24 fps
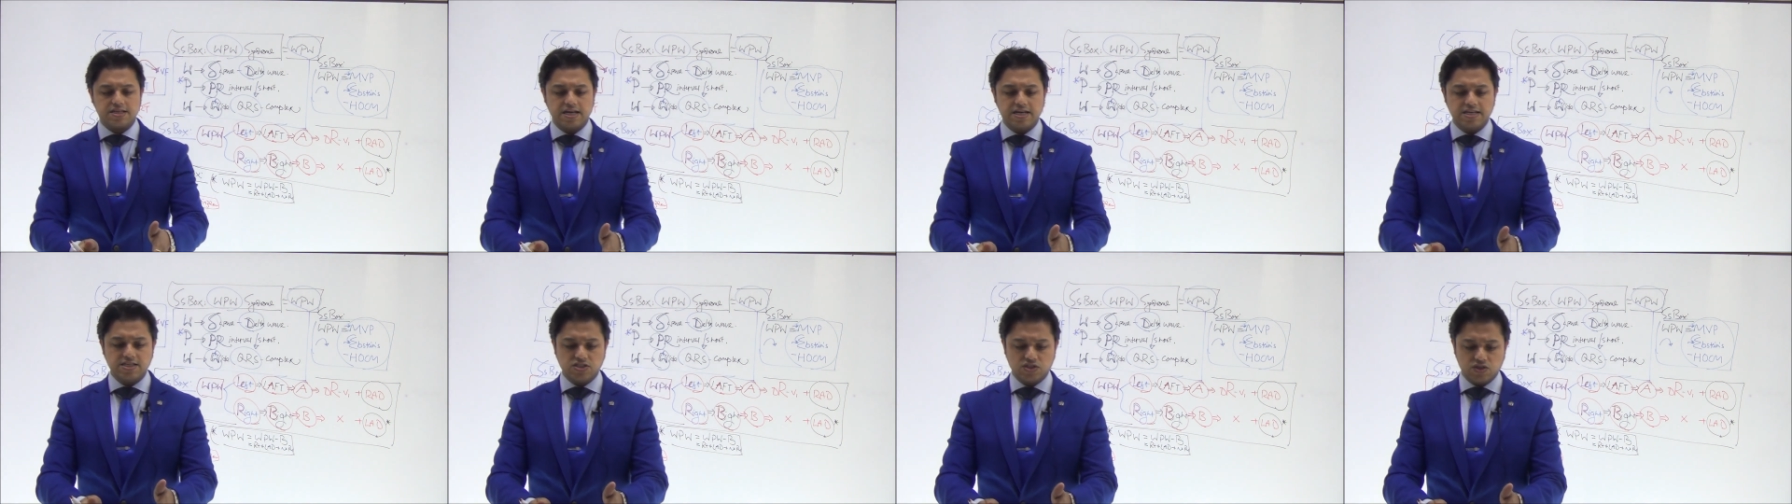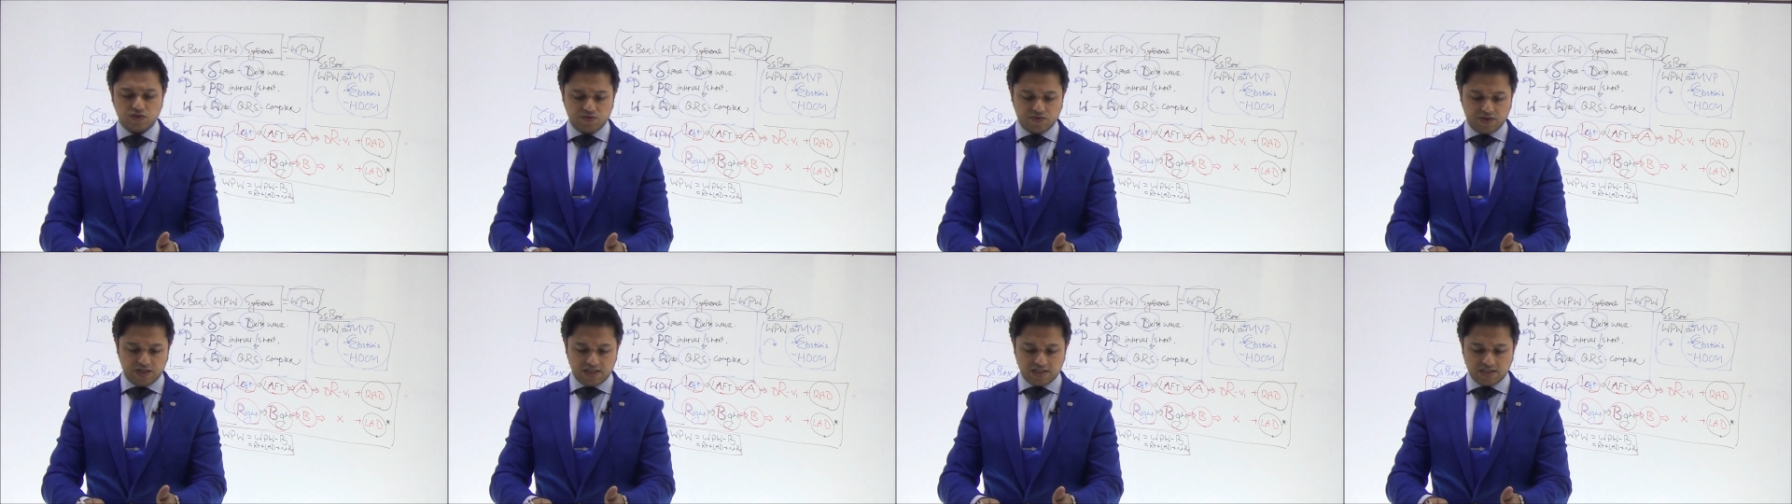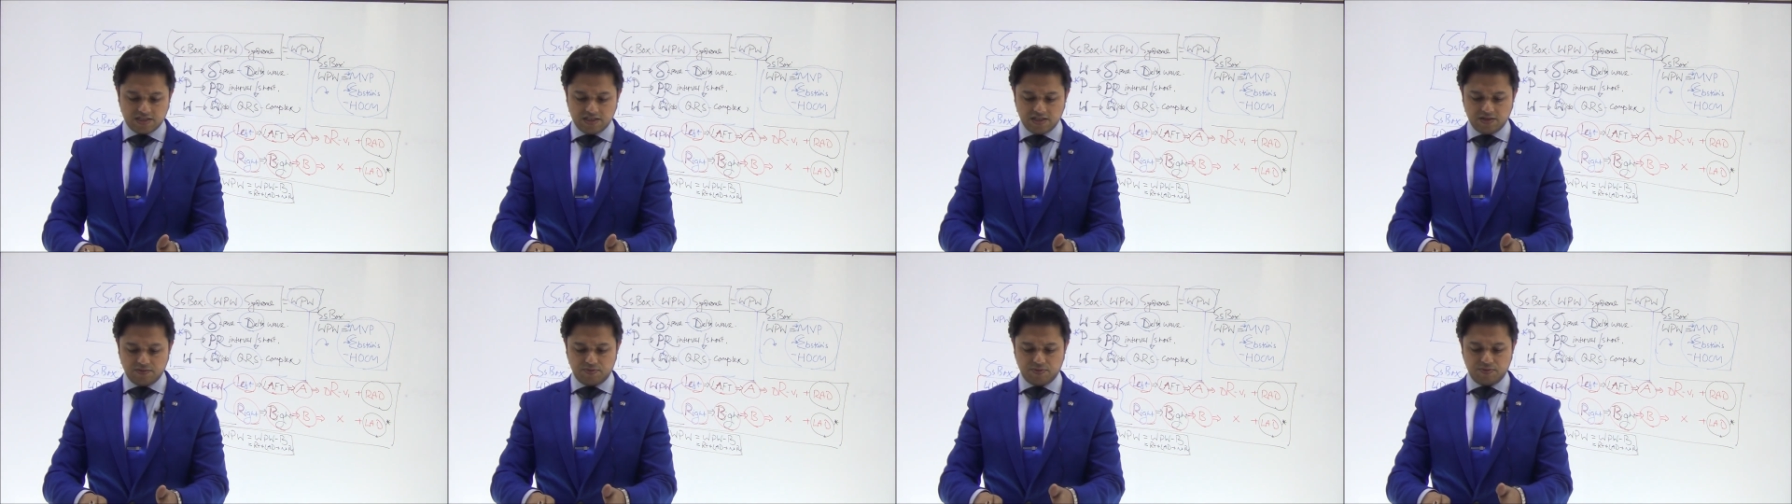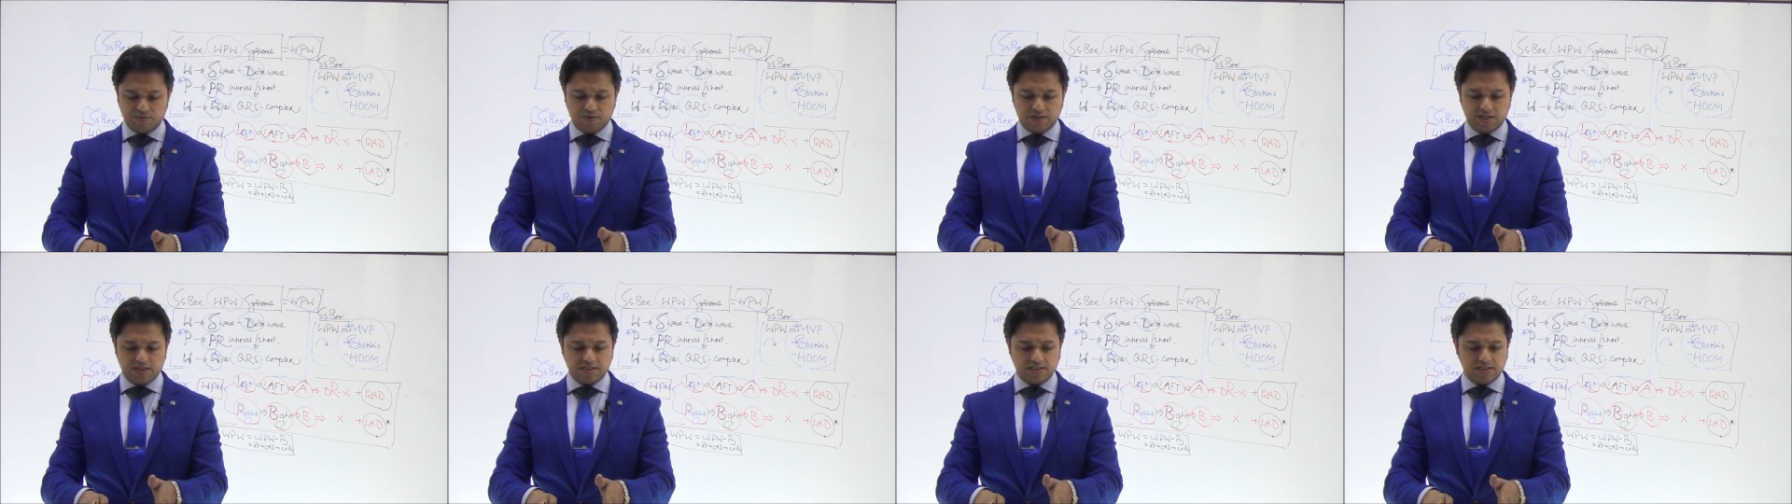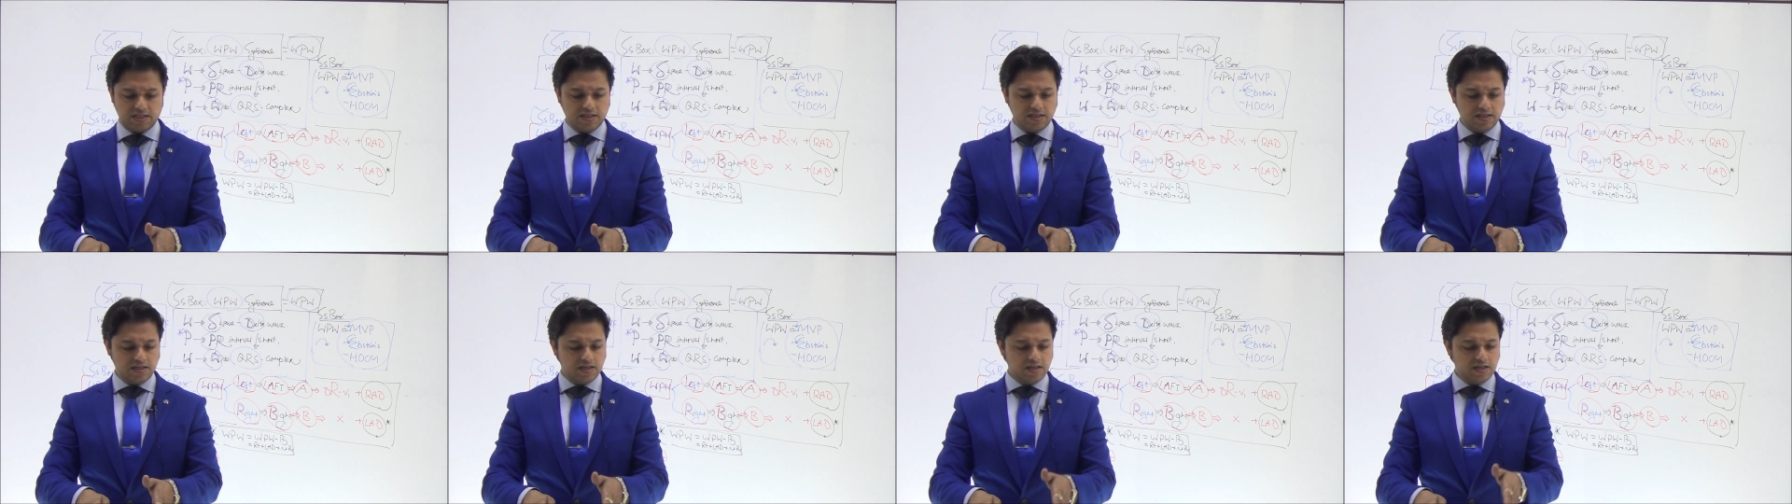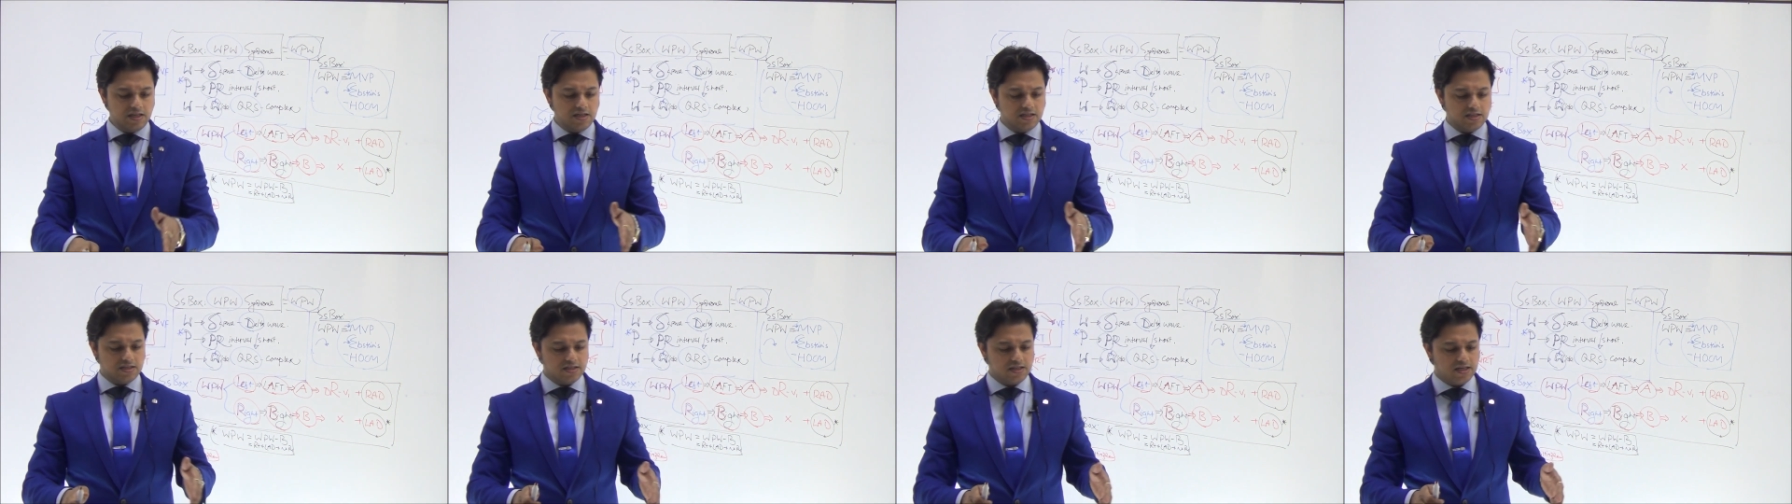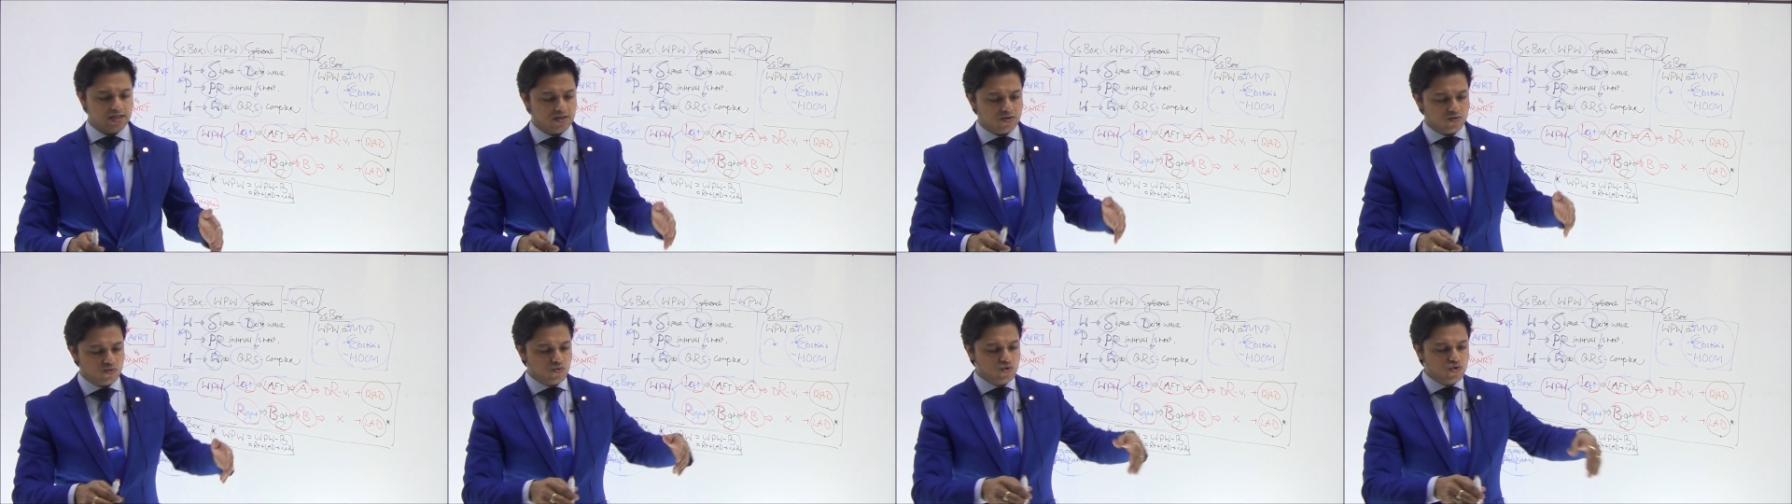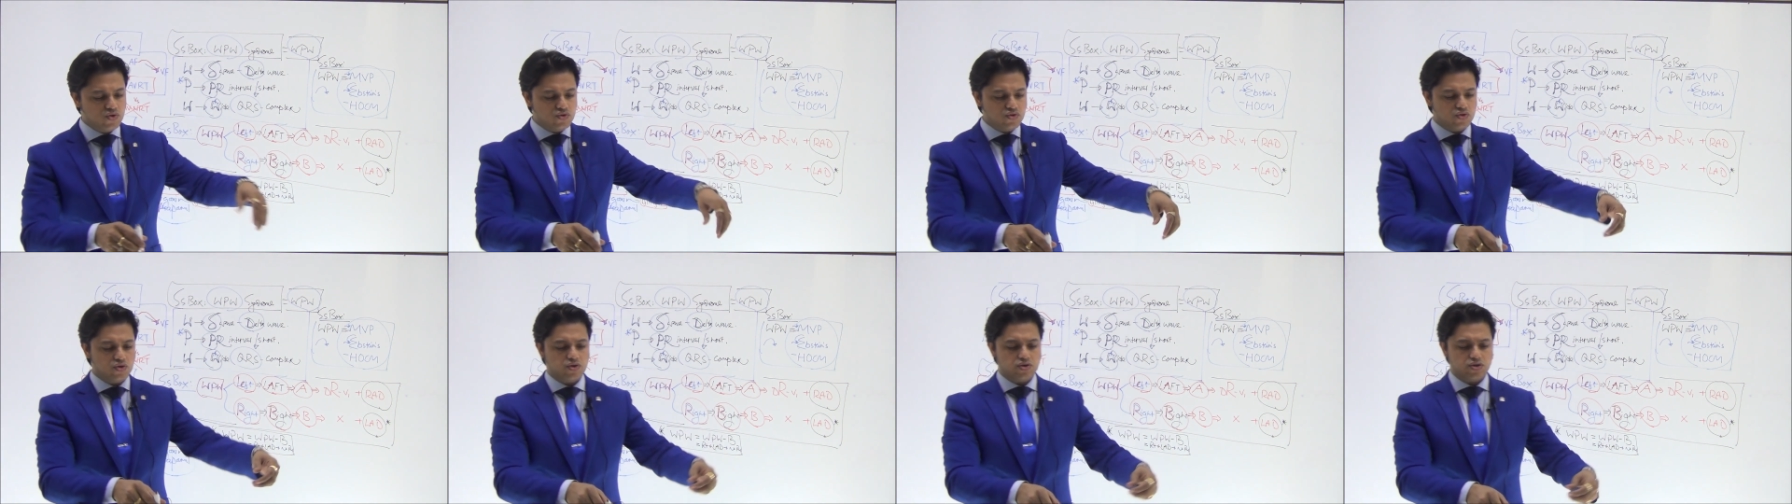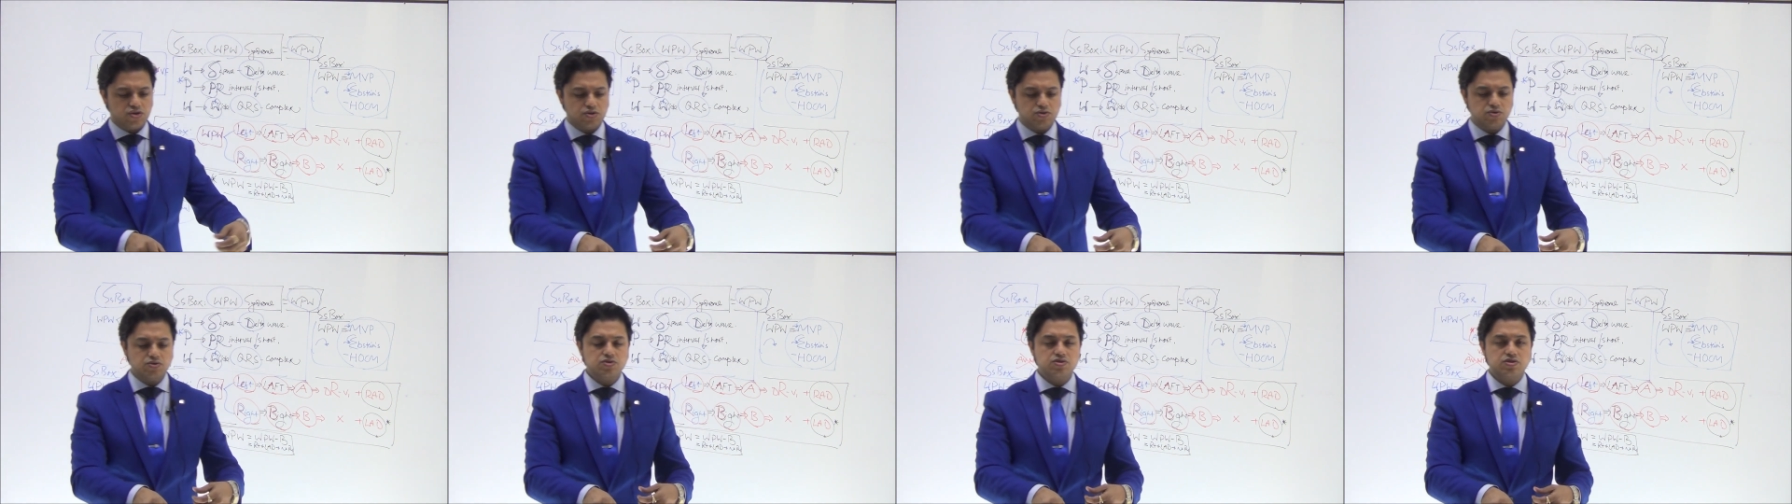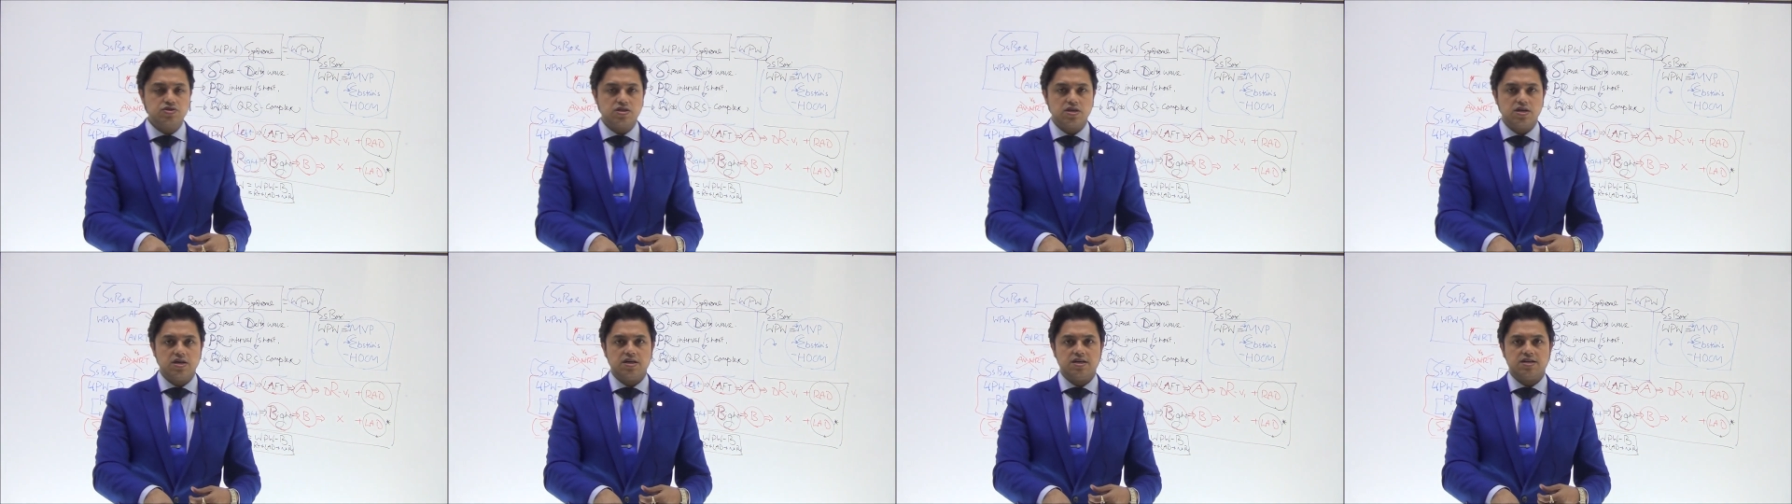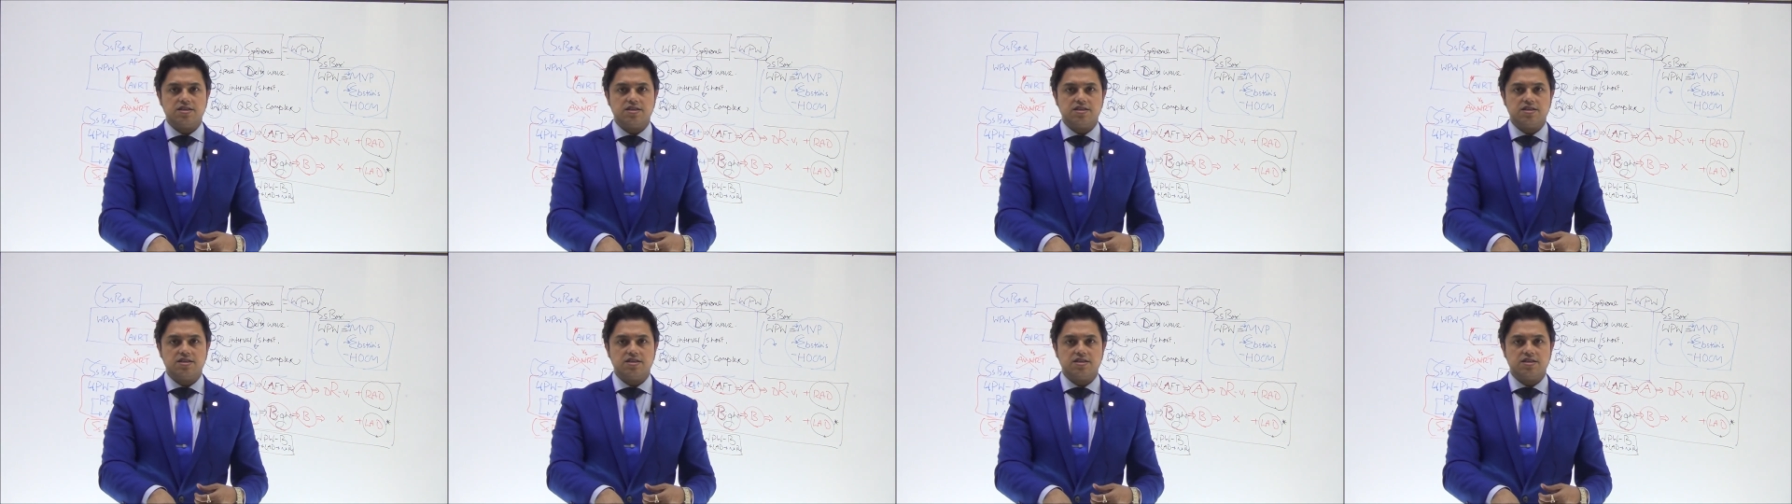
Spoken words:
case of atrial fibrillation, that we shouldn't use